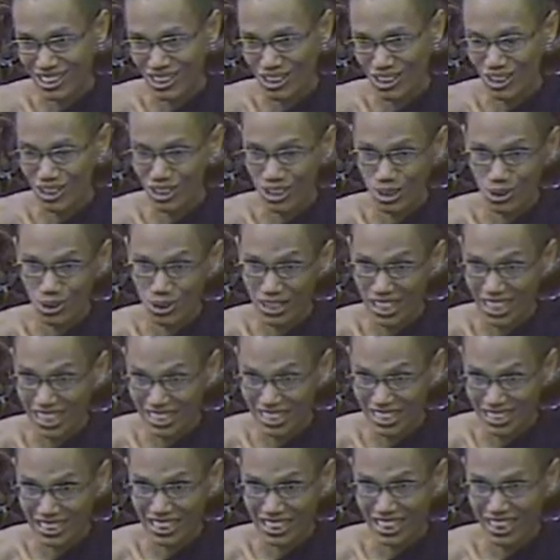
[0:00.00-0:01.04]
So
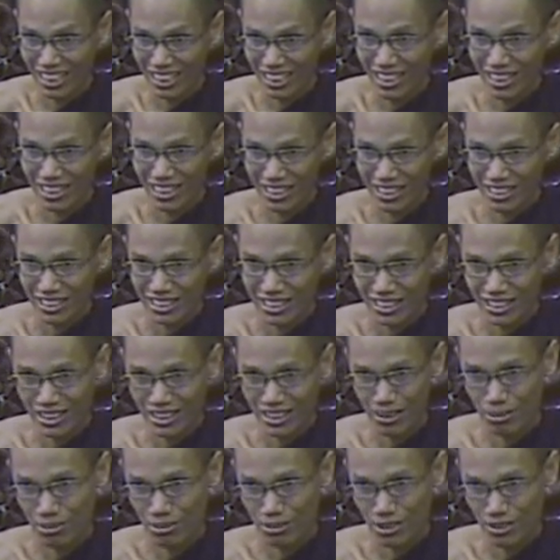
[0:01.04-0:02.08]
javana uh, is um,
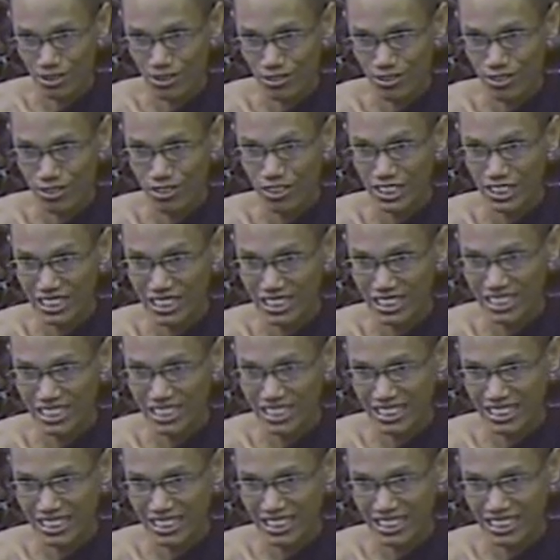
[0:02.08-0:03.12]
a
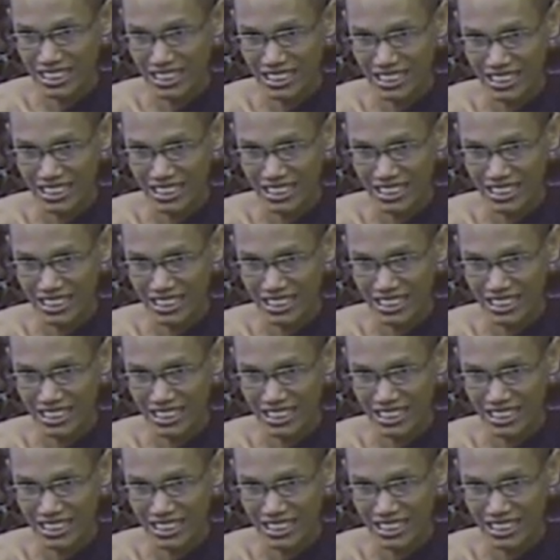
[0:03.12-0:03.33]
fully